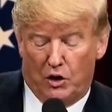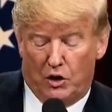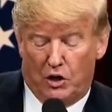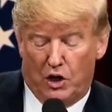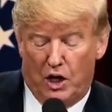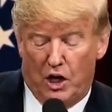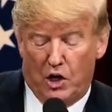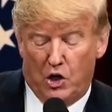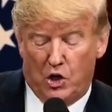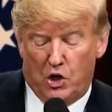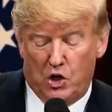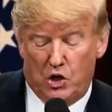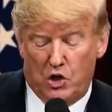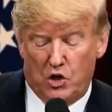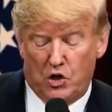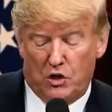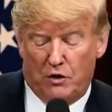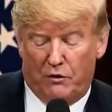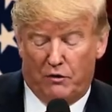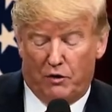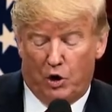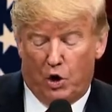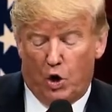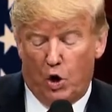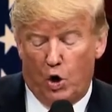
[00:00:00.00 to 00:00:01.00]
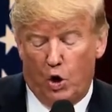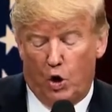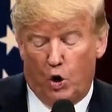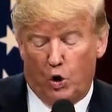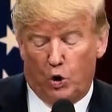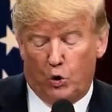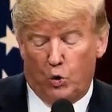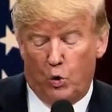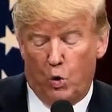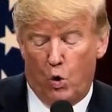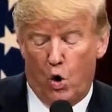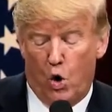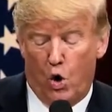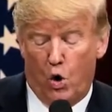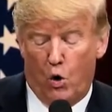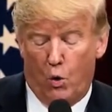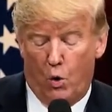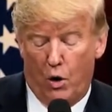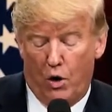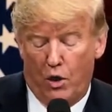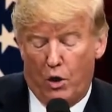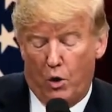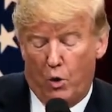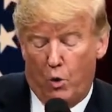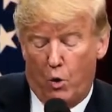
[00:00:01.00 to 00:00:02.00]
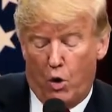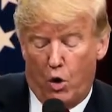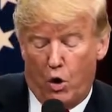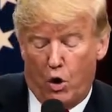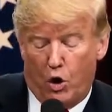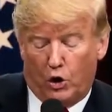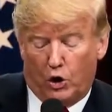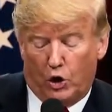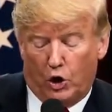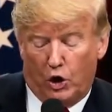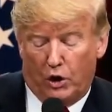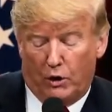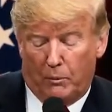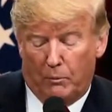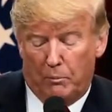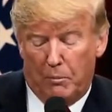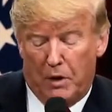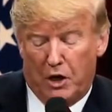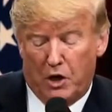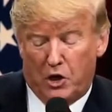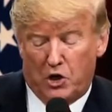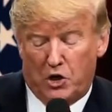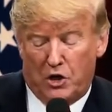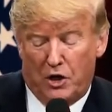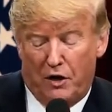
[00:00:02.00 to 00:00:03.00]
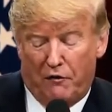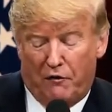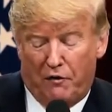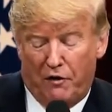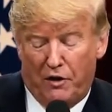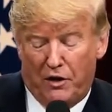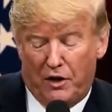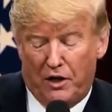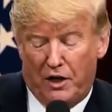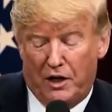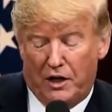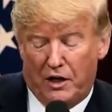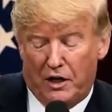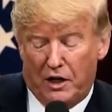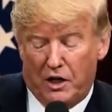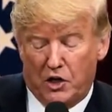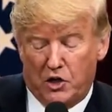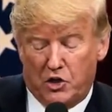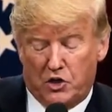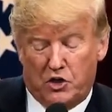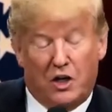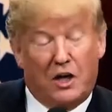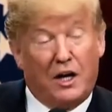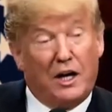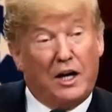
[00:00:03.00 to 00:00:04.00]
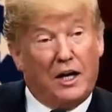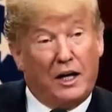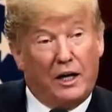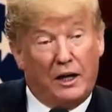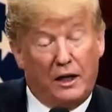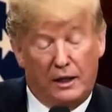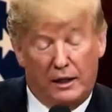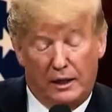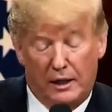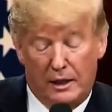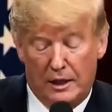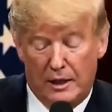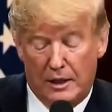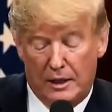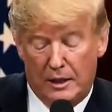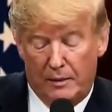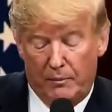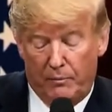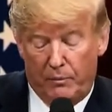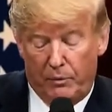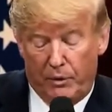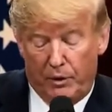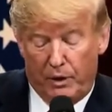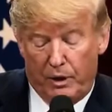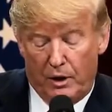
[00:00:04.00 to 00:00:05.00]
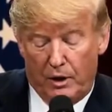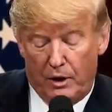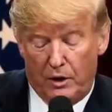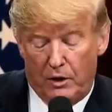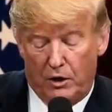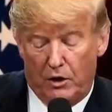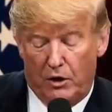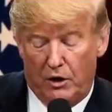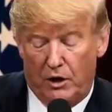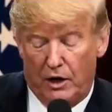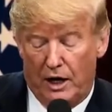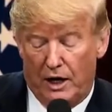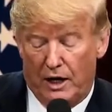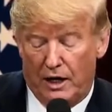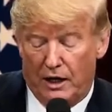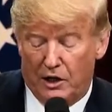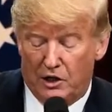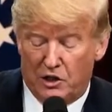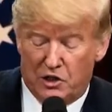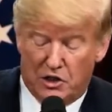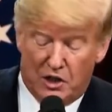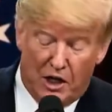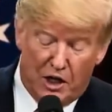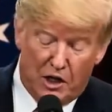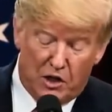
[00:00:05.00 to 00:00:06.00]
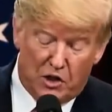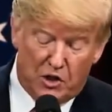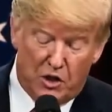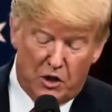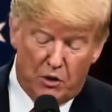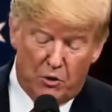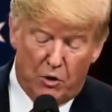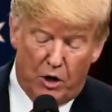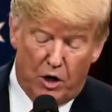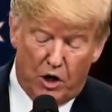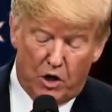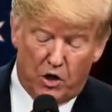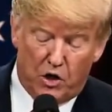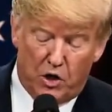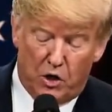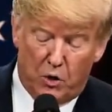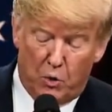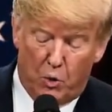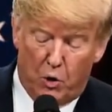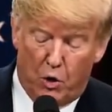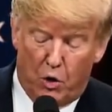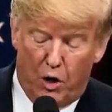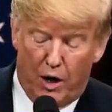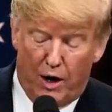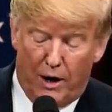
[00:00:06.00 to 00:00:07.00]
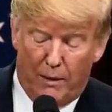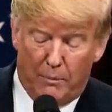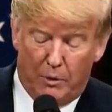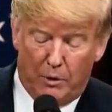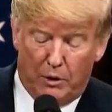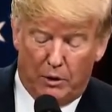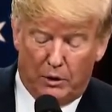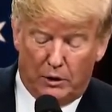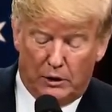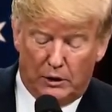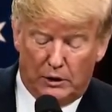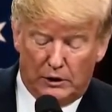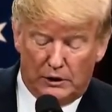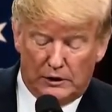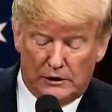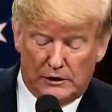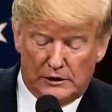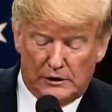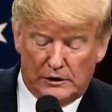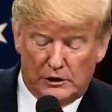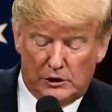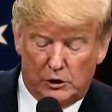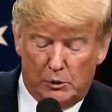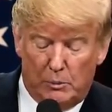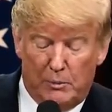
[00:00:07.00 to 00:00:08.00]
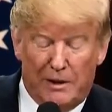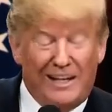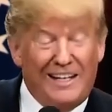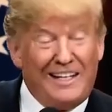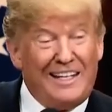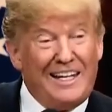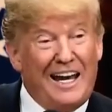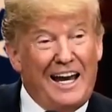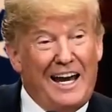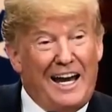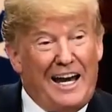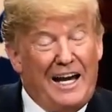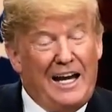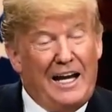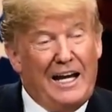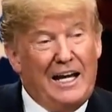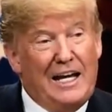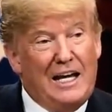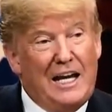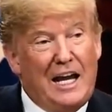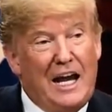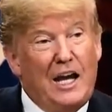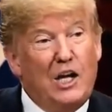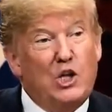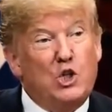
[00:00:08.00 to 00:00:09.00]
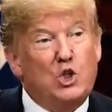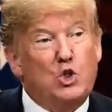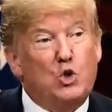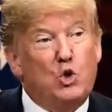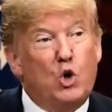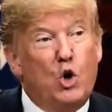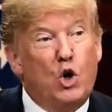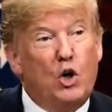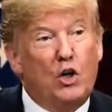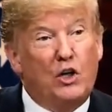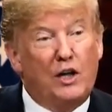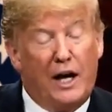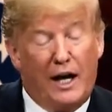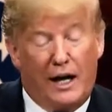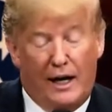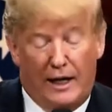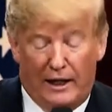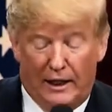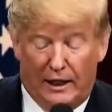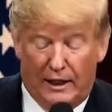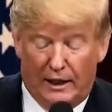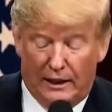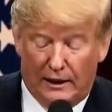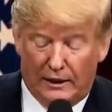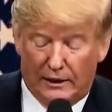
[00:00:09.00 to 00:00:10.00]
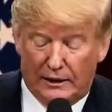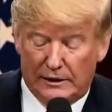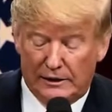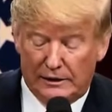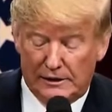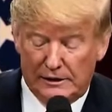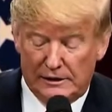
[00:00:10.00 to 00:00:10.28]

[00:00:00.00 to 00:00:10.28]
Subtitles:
the tensions of the Cold War, when the world looked much different than it does today, the United States and Russia were able to maintain a strong dialogue.